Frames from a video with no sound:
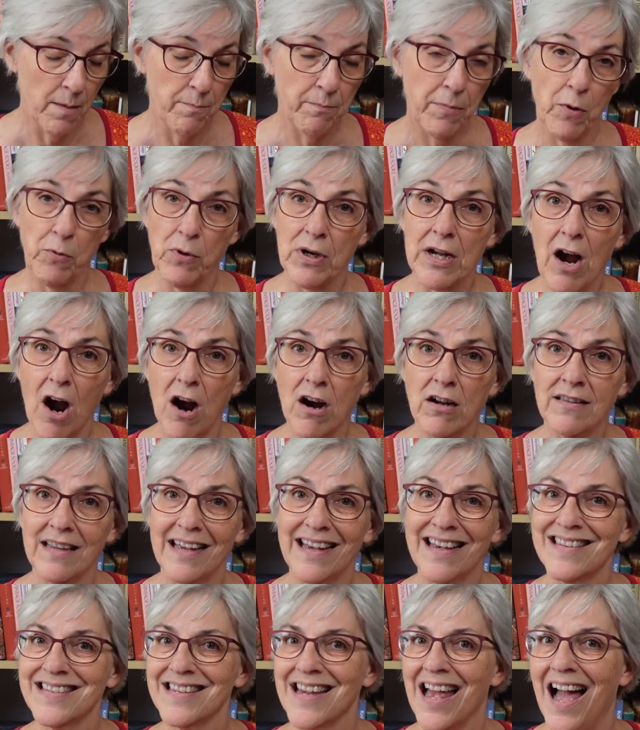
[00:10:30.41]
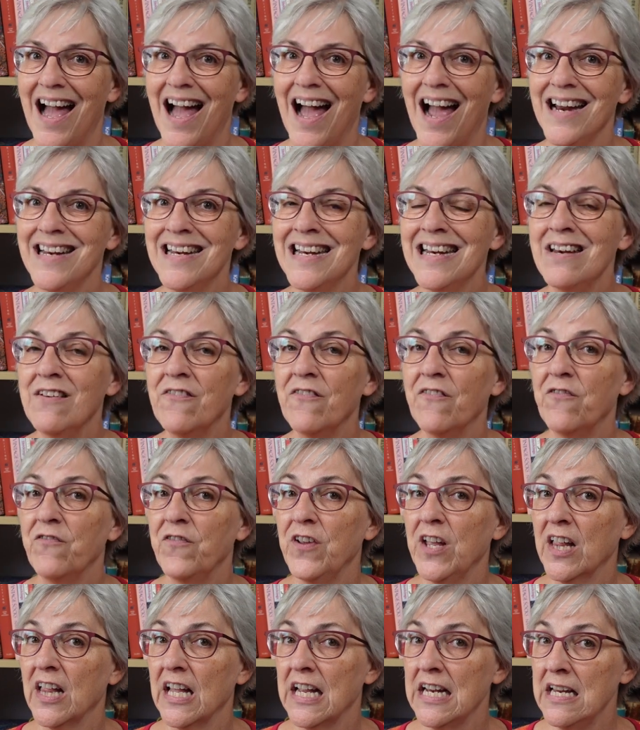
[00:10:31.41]
But regardless, I didn't
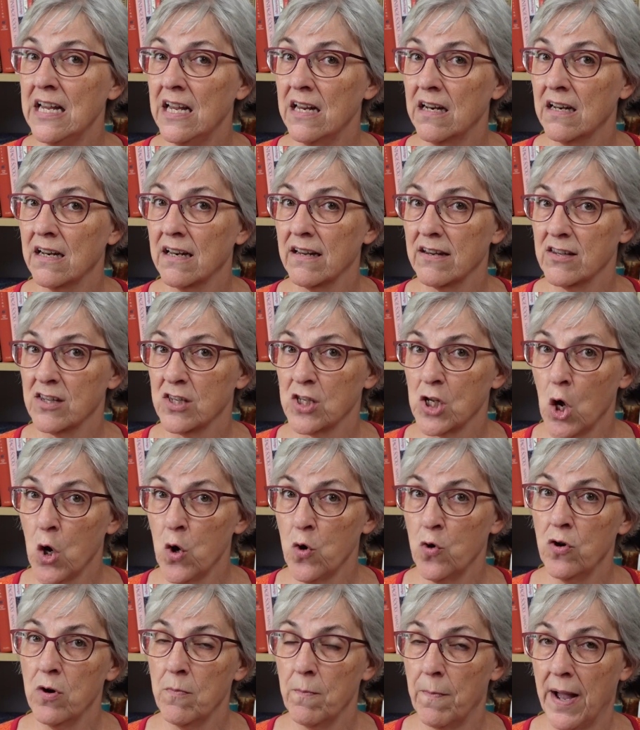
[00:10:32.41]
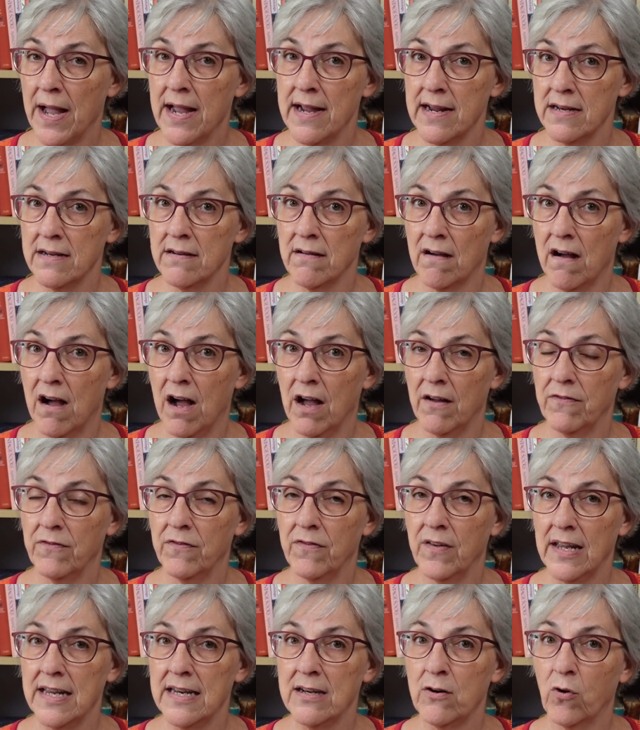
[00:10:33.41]
feel I needed a sewn
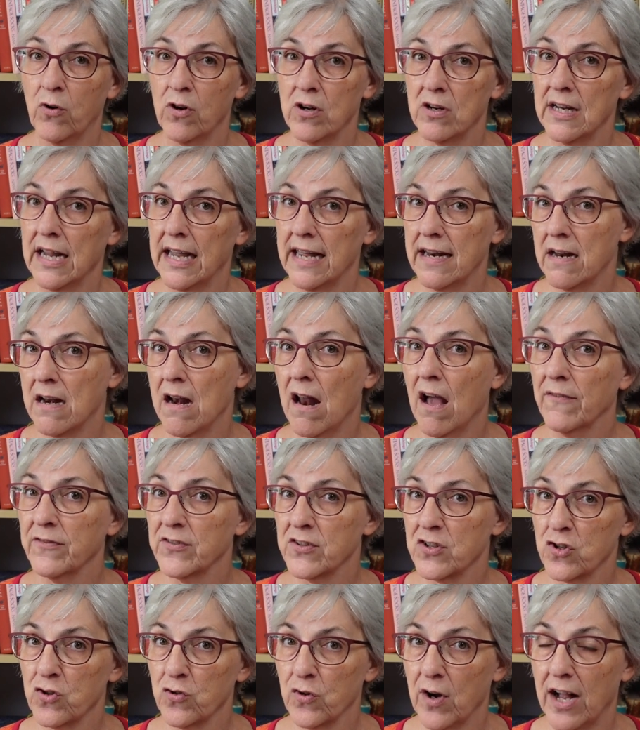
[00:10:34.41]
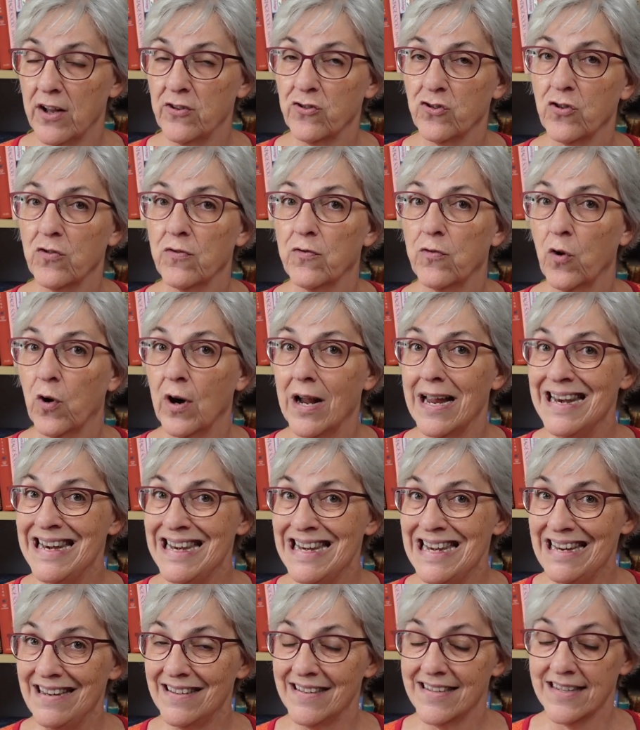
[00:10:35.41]
bind-off in order to get enough stretch for a
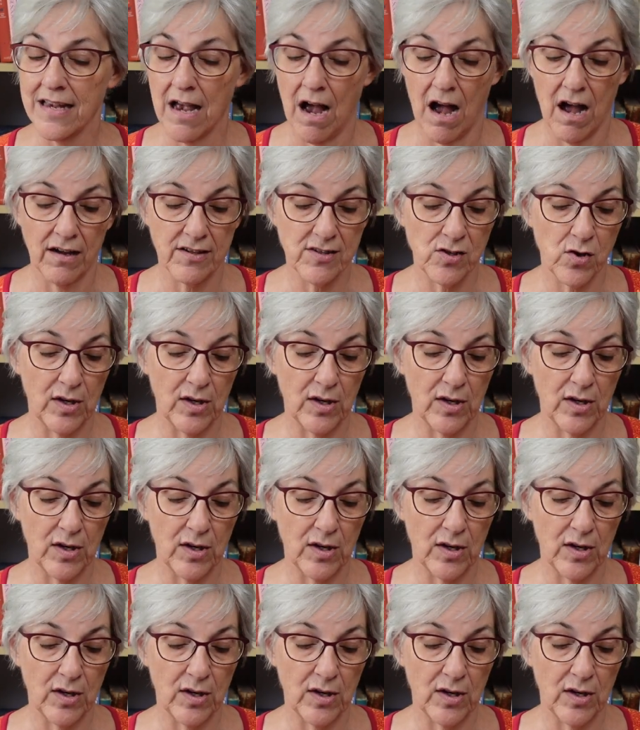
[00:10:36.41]
knee sock.